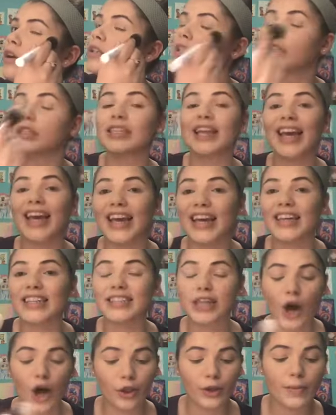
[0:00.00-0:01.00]
since it is
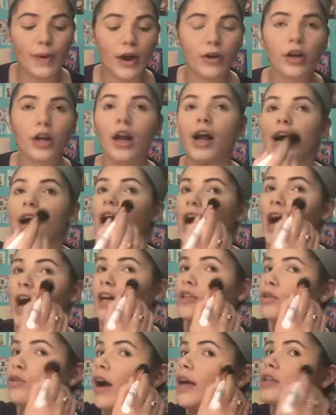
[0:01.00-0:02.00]
colored powder, I
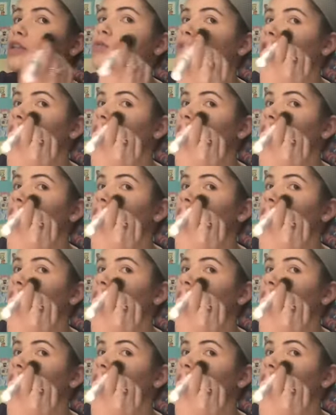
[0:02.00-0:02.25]
try to